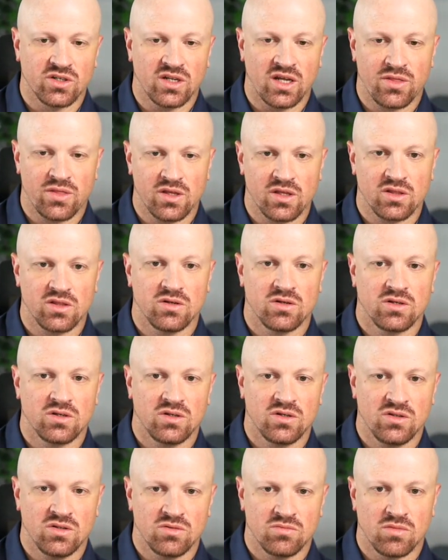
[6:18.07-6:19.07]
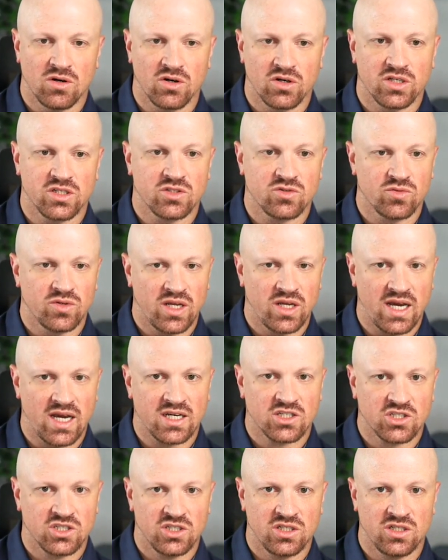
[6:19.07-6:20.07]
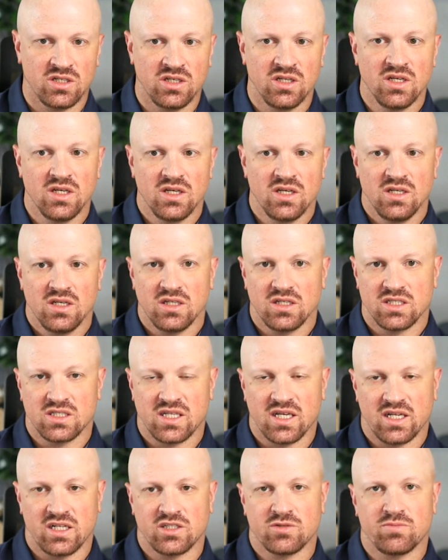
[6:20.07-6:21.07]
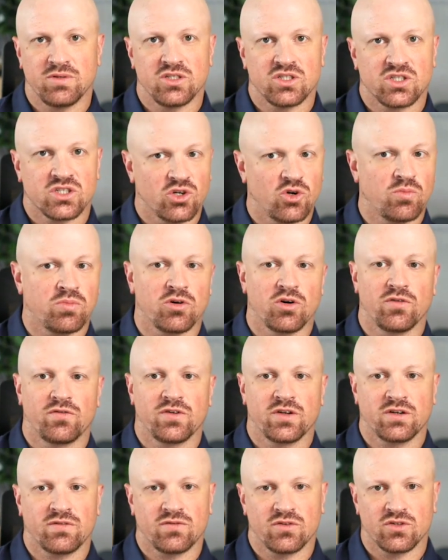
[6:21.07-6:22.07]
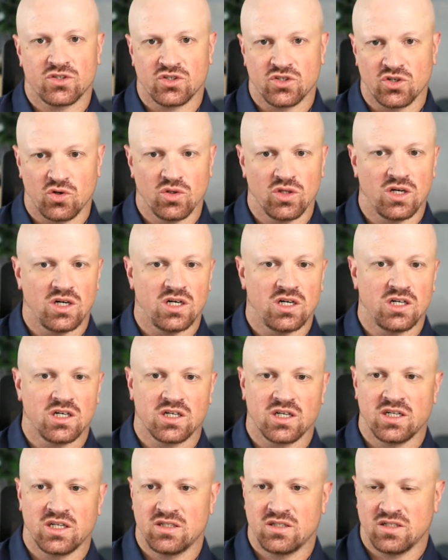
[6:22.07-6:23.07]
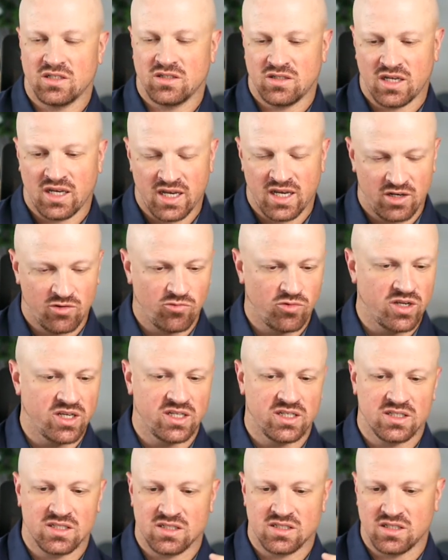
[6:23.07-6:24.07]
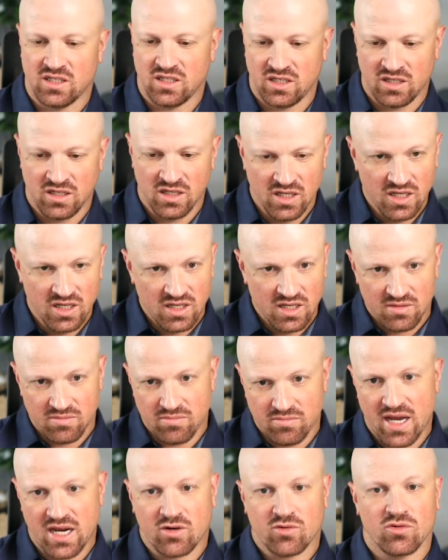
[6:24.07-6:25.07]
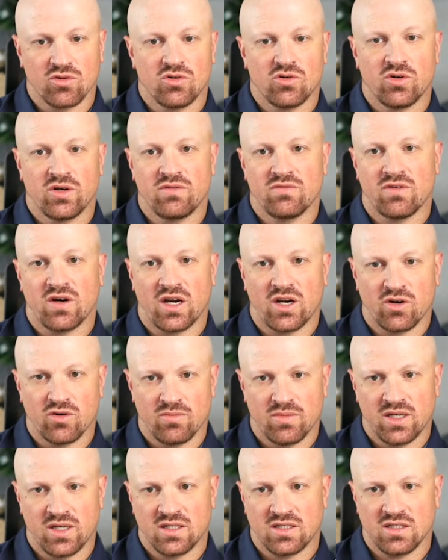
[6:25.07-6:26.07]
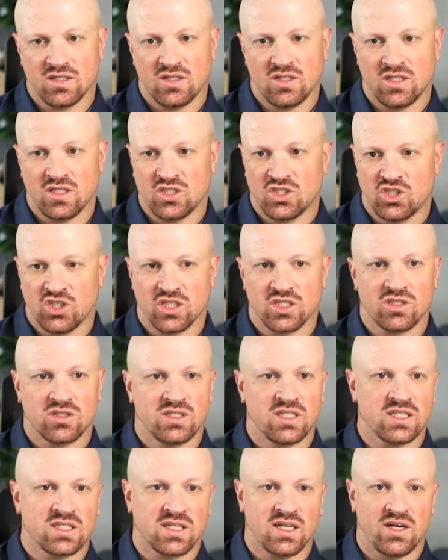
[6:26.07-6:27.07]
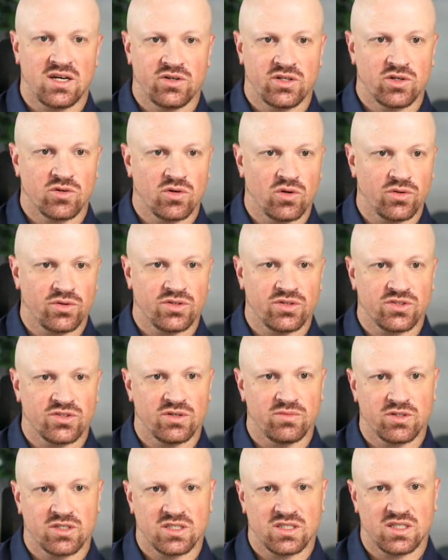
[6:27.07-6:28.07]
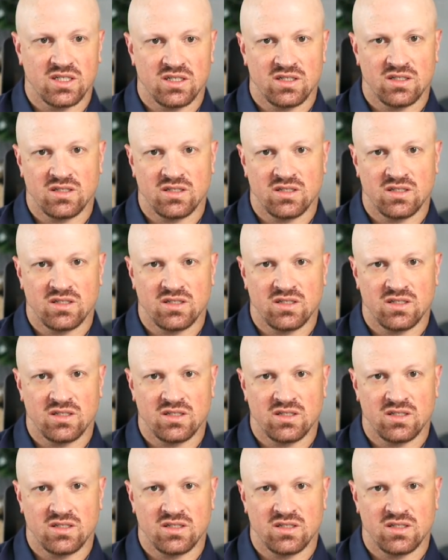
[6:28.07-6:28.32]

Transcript: I think the market's reaction is that it's been so perfect for so long, and that the headwinds, the macro environment is just discounting growth to some extent.